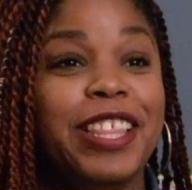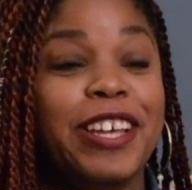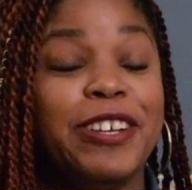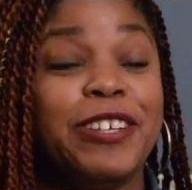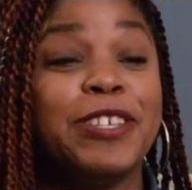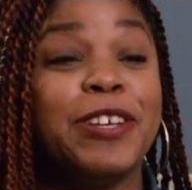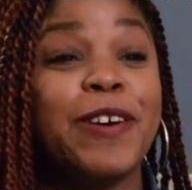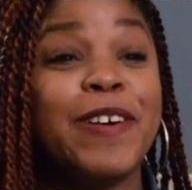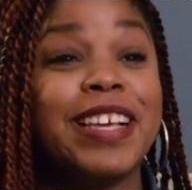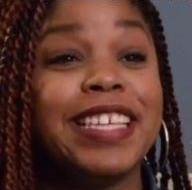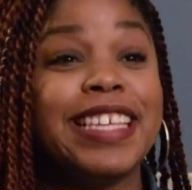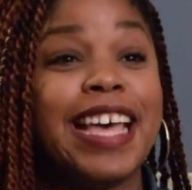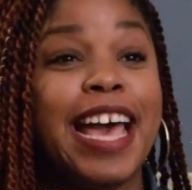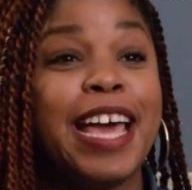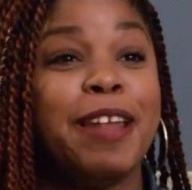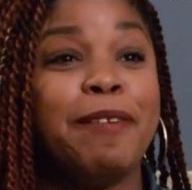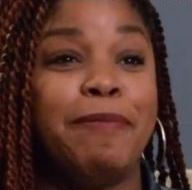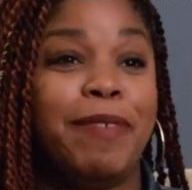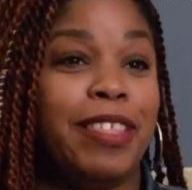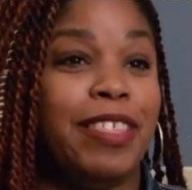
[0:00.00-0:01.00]
they're so
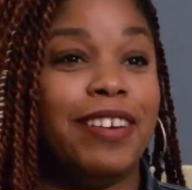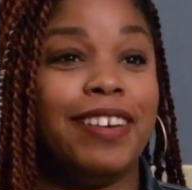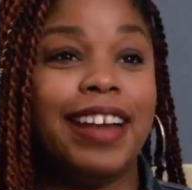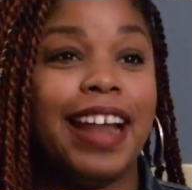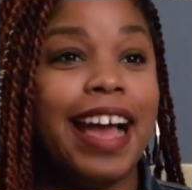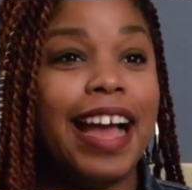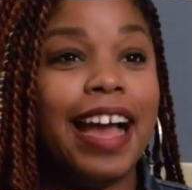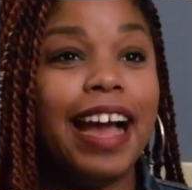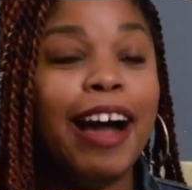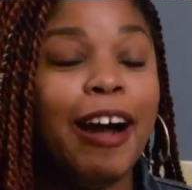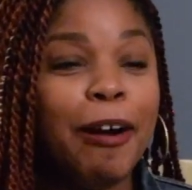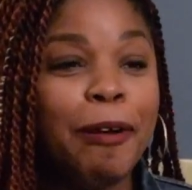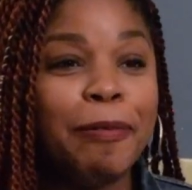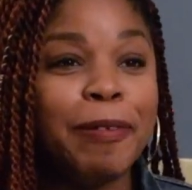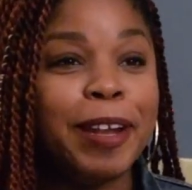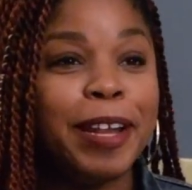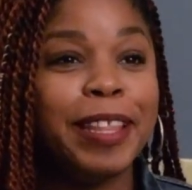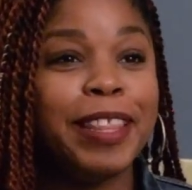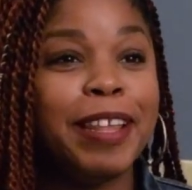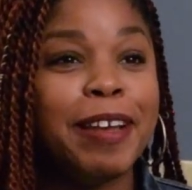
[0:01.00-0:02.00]
excited, but they're not
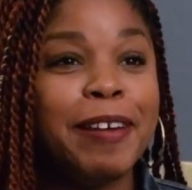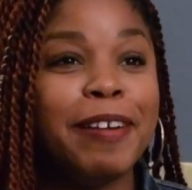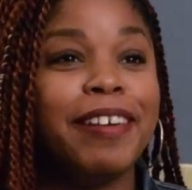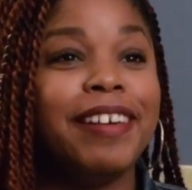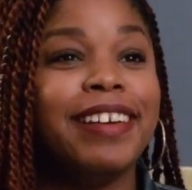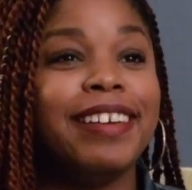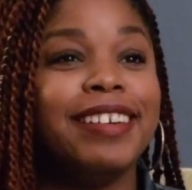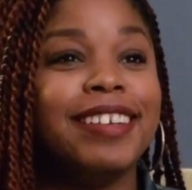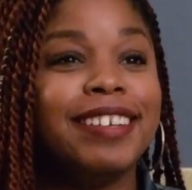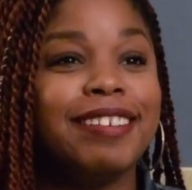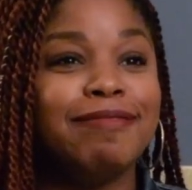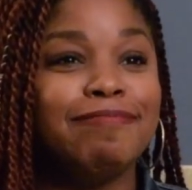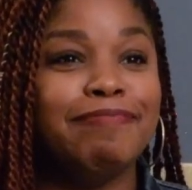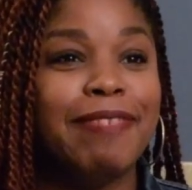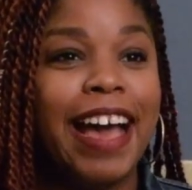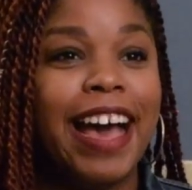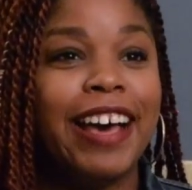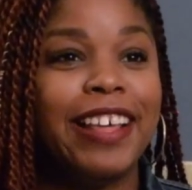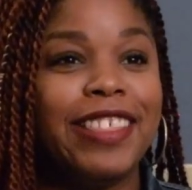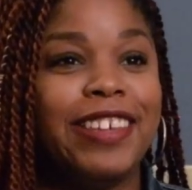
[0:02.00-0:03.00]
opening their
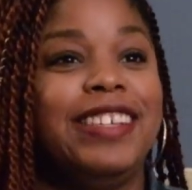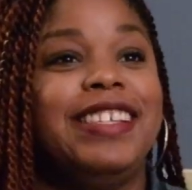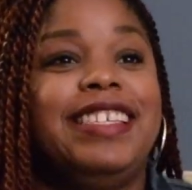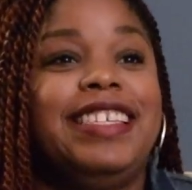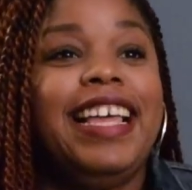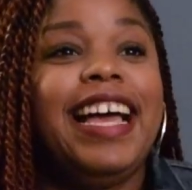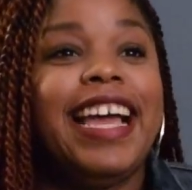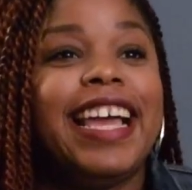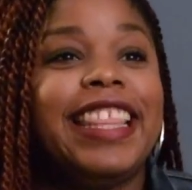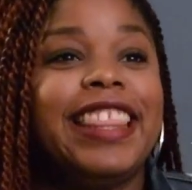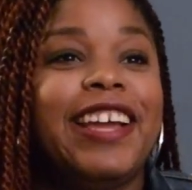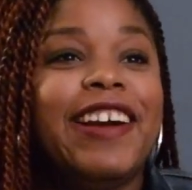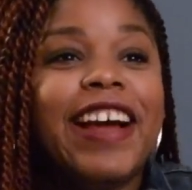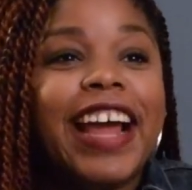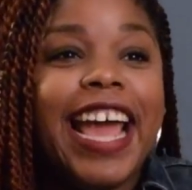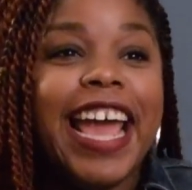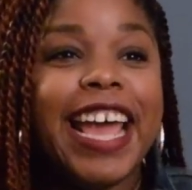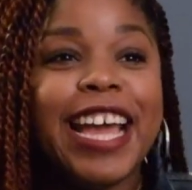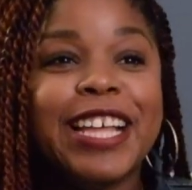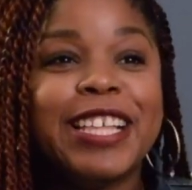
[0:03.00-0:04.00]
mouth, and it's like their
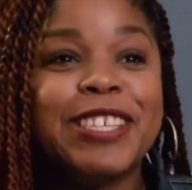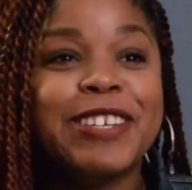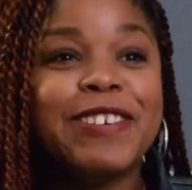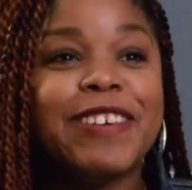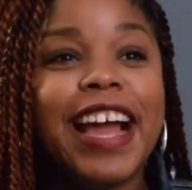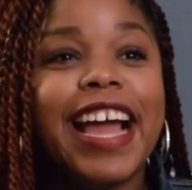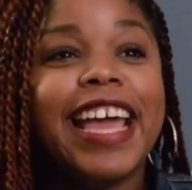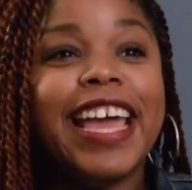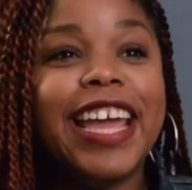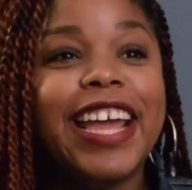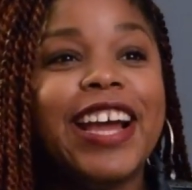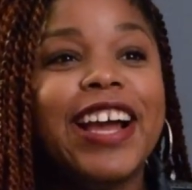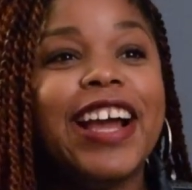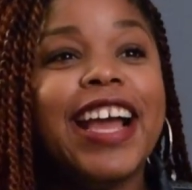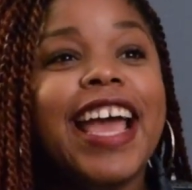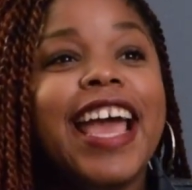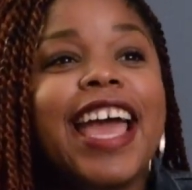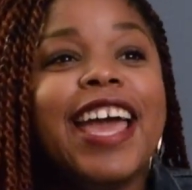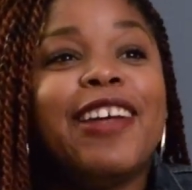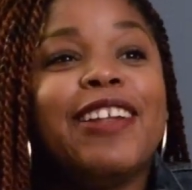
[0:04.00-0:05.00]
hands are right here,
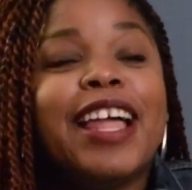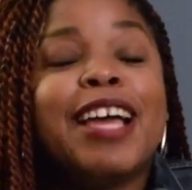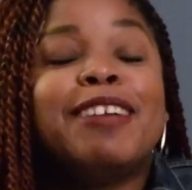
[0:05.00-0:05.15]
and they're